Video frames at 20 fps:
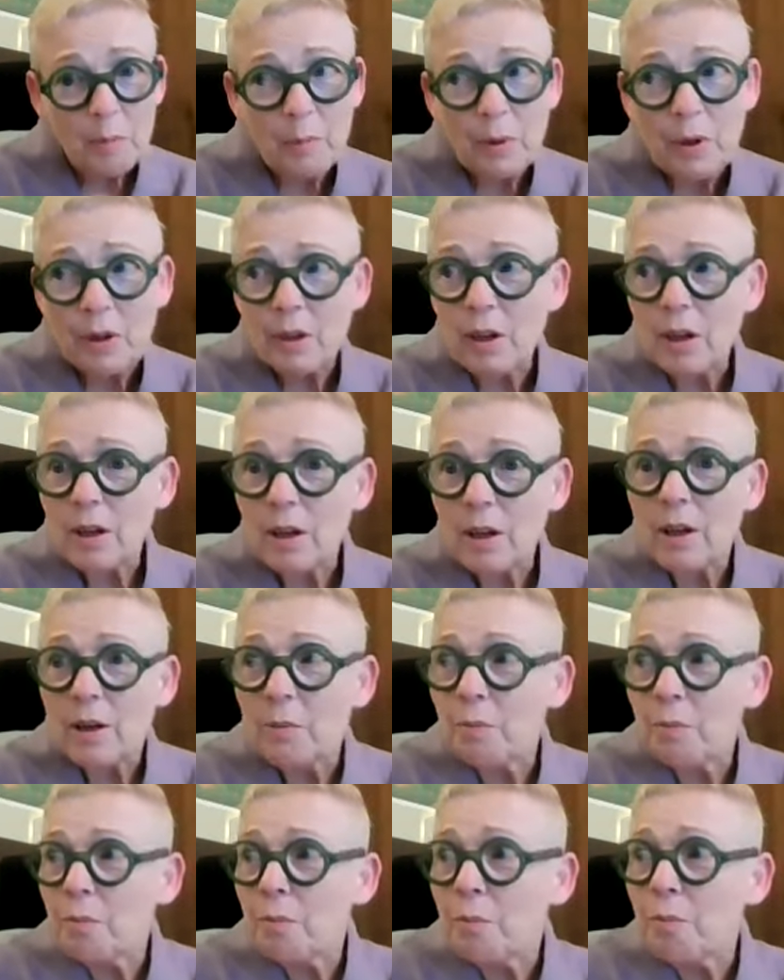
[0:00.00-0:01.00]
but
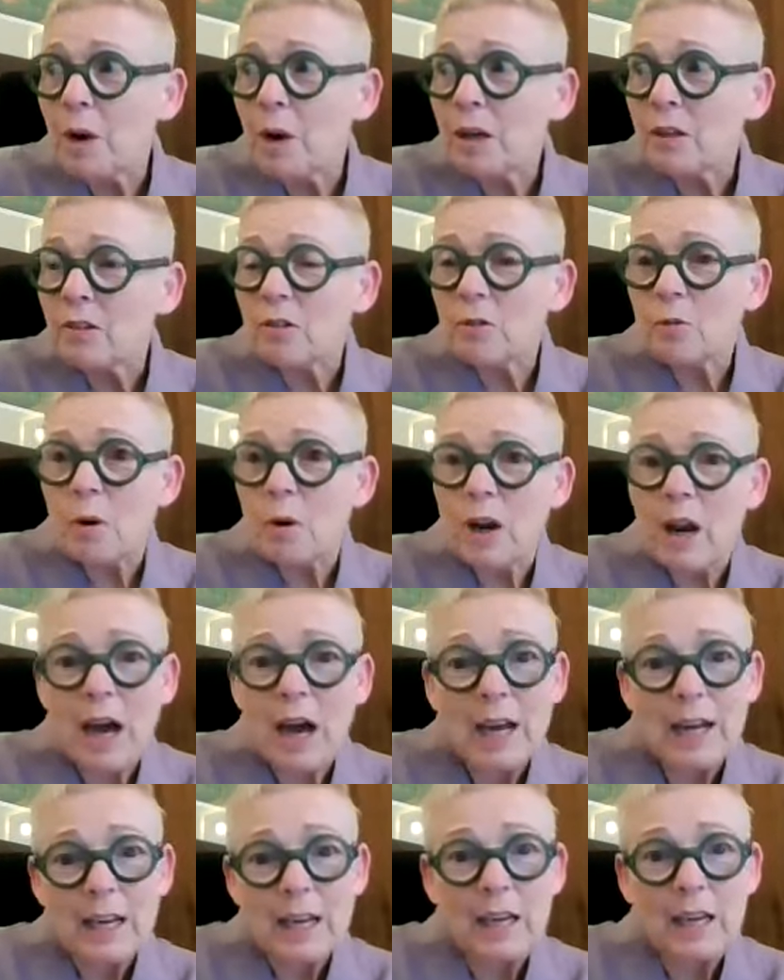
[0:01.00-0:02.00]
much what
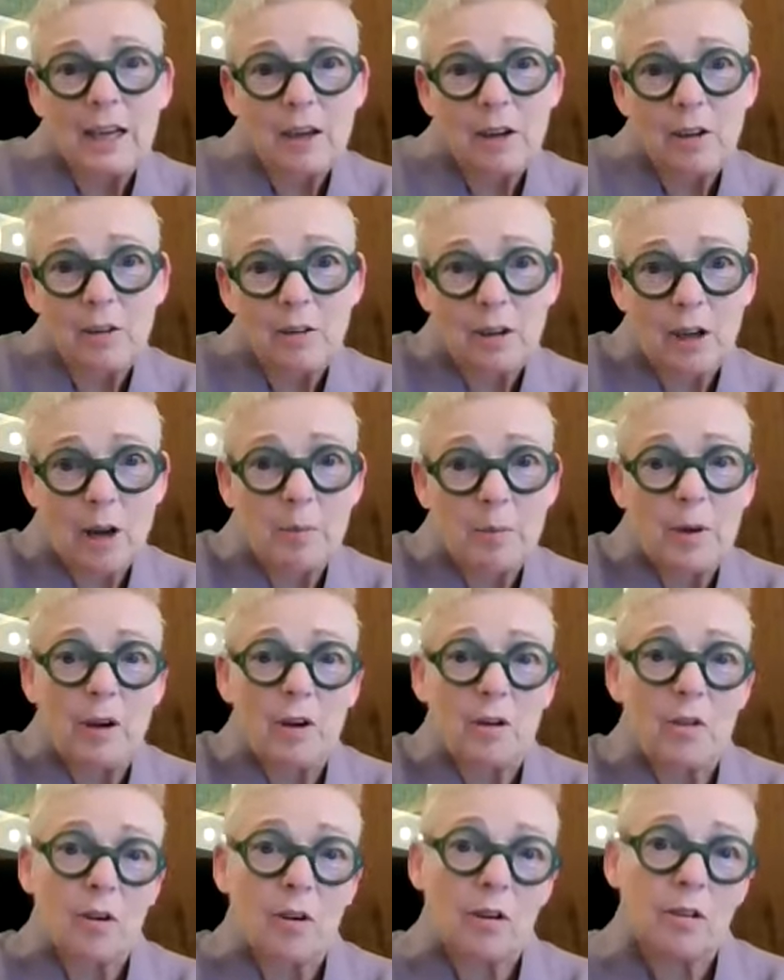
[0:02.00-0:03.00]
I hear coming
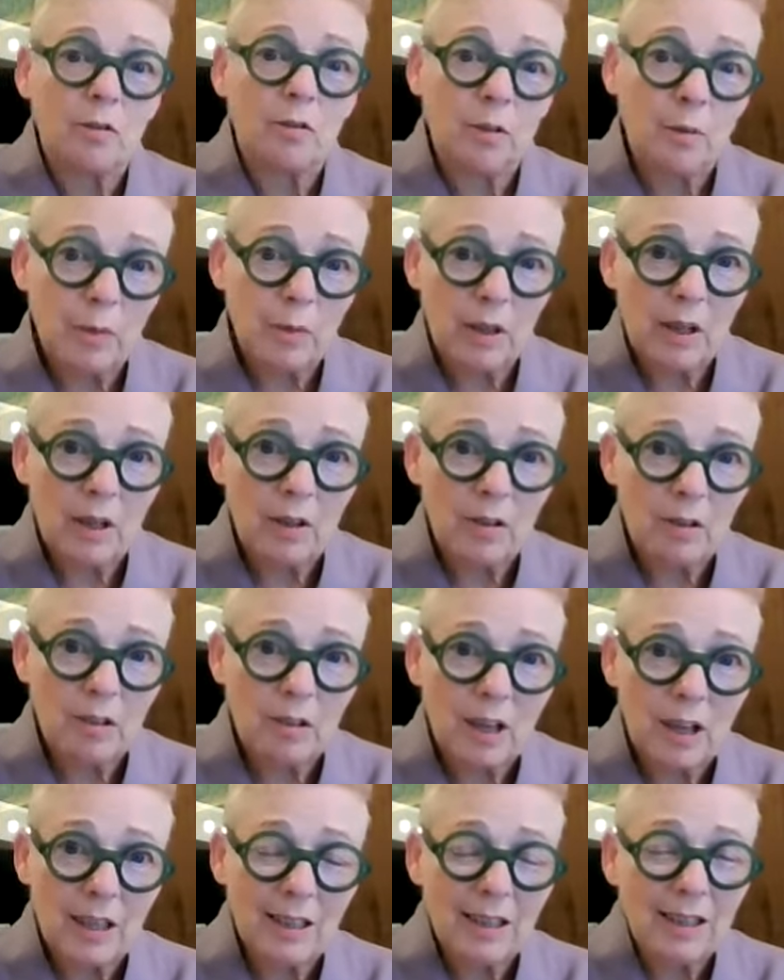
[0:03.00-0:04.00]
across from the other
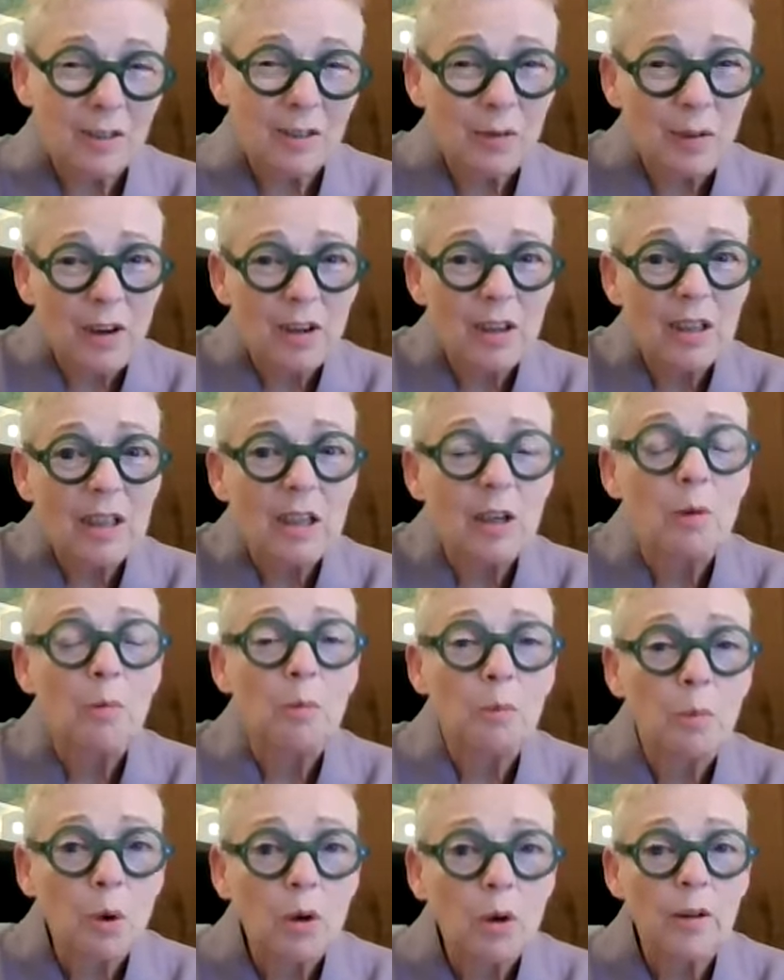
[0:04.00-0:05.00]
side is very
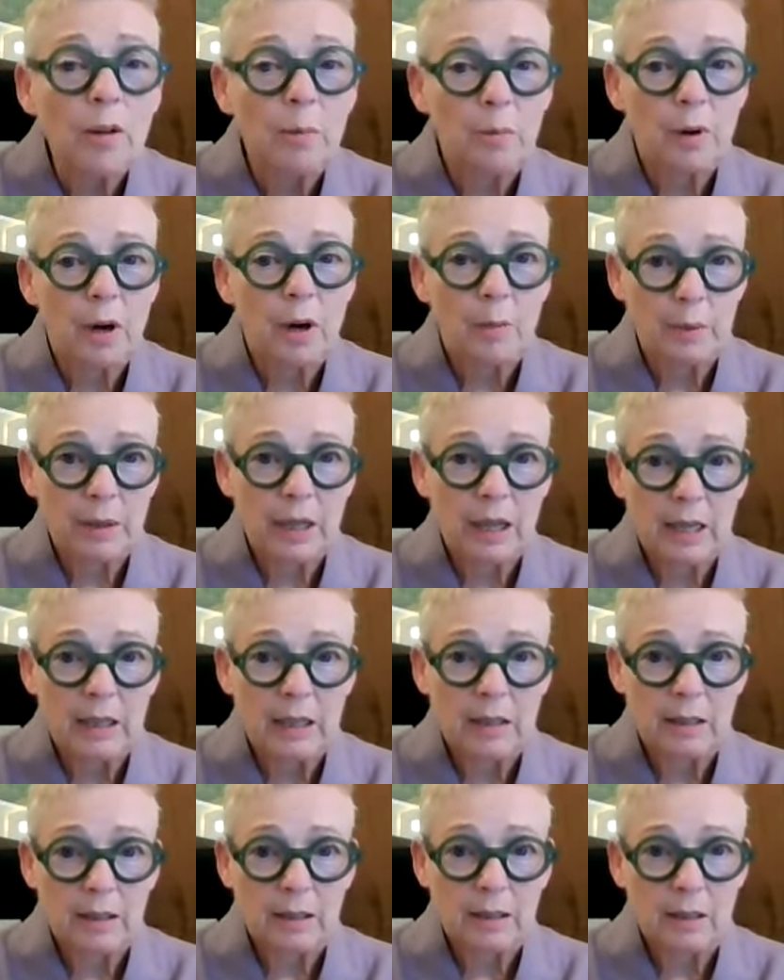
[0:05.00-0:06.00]
little more than
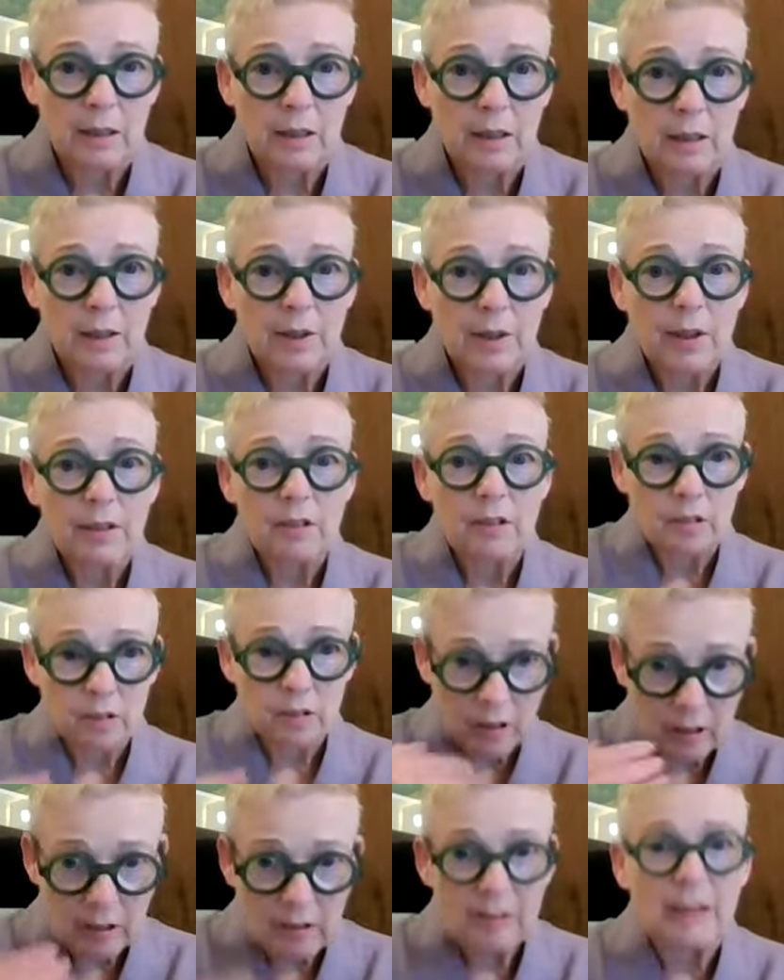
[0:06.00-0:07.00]
propaganda. It's
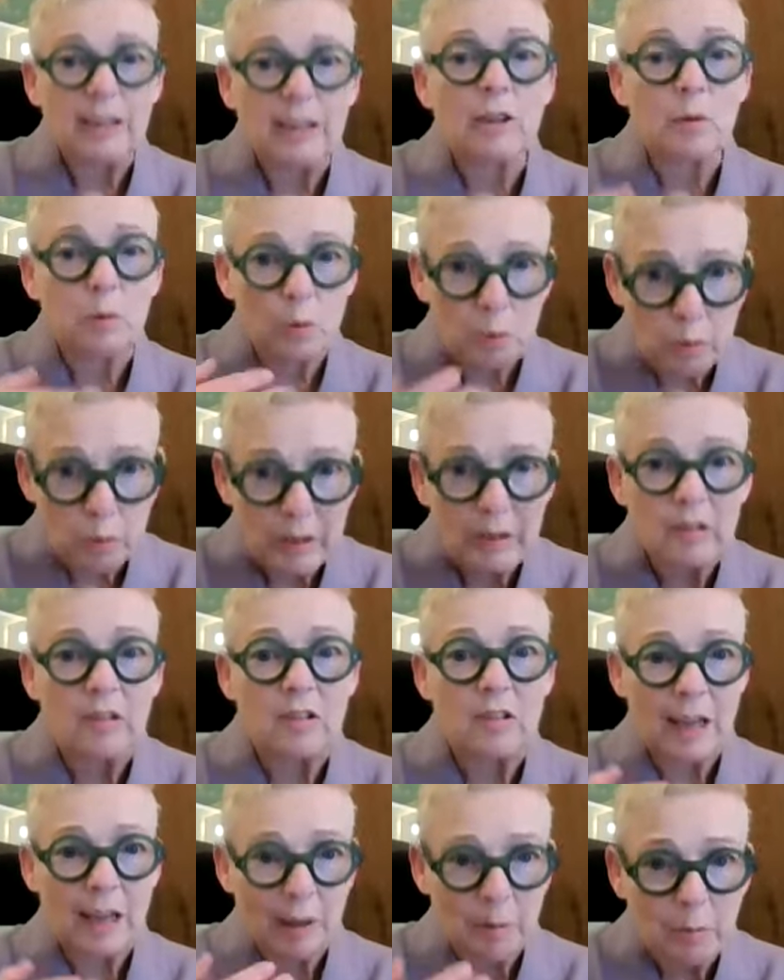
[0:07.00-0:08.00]
just the continual
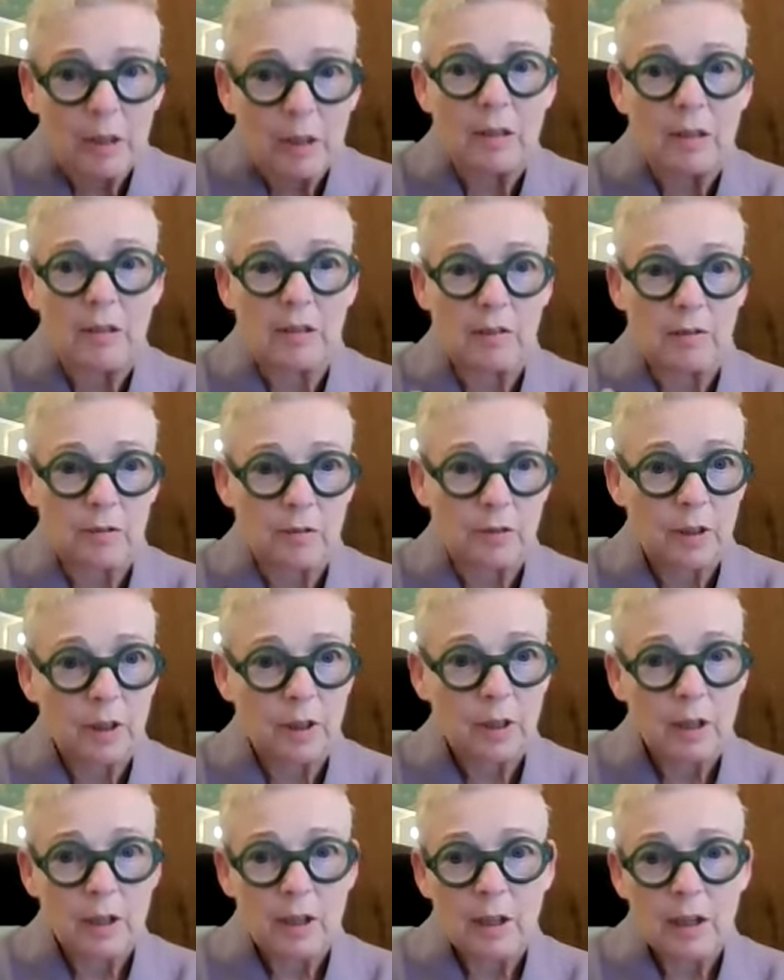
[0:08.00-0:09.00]
restatement
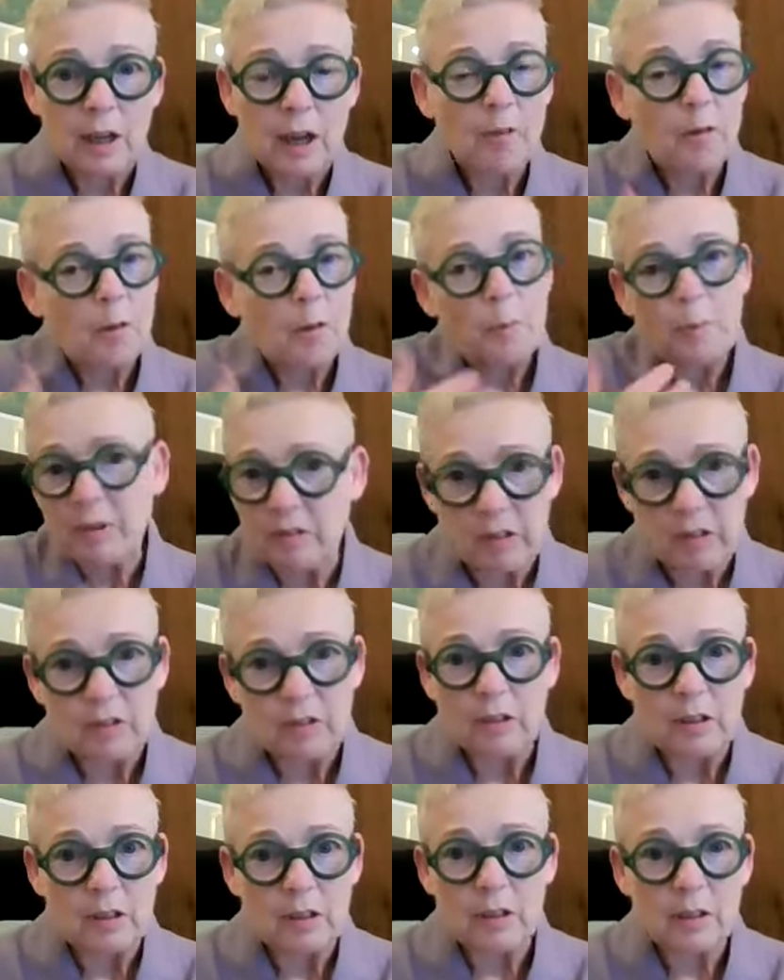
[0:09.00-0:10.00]
of a
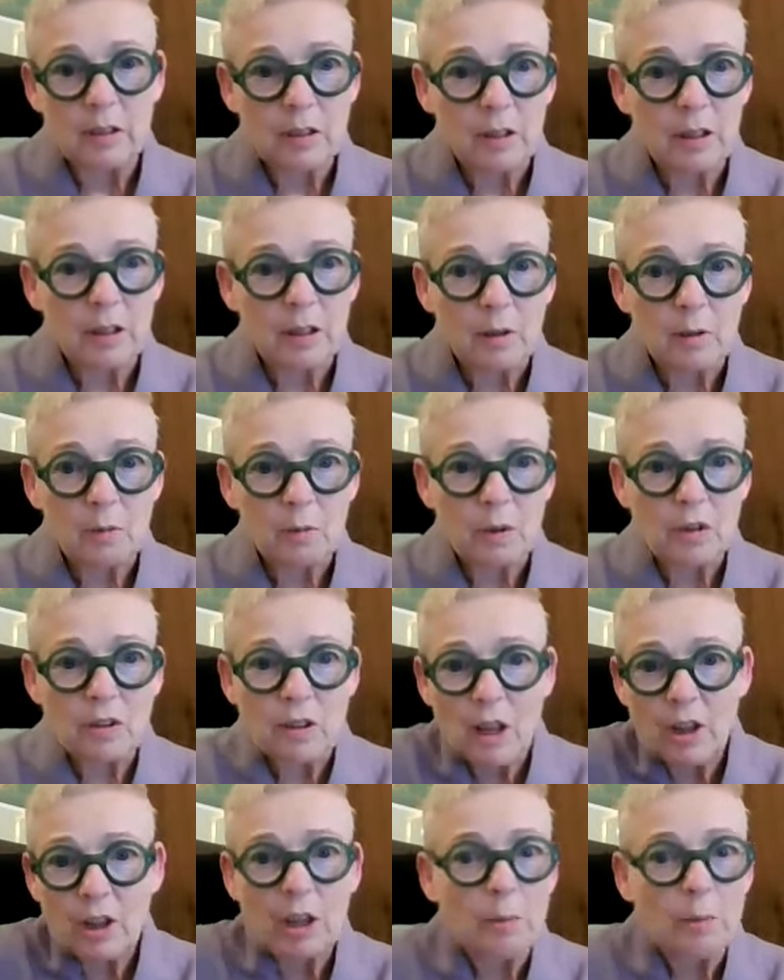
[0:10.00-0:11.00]
position with
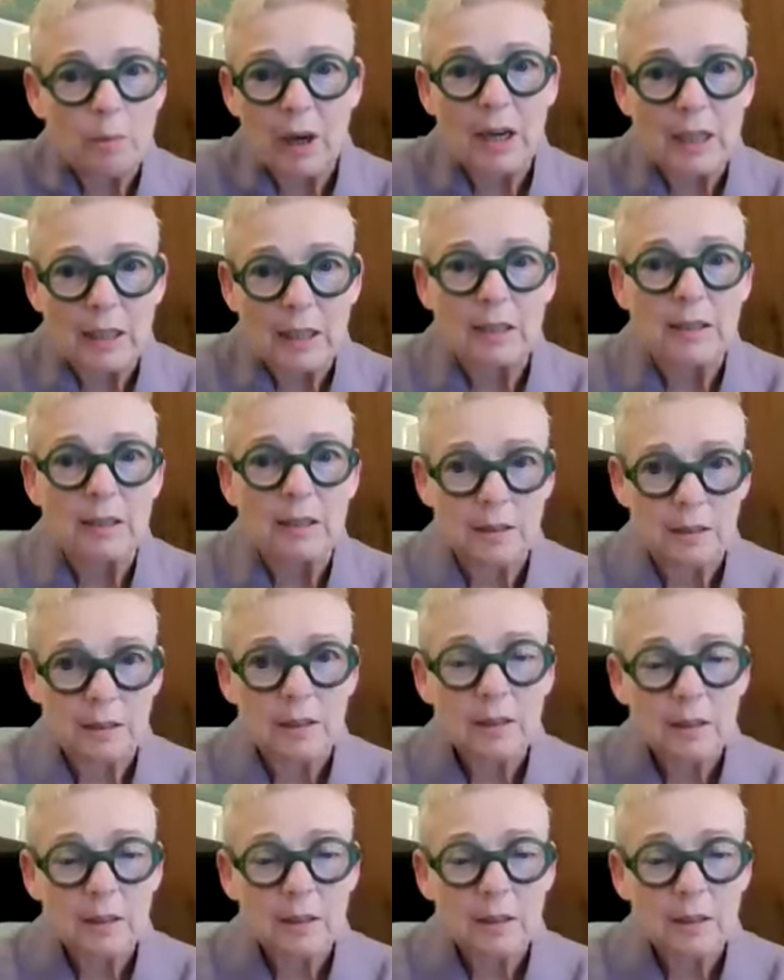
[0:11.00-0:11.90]
nothing behind it.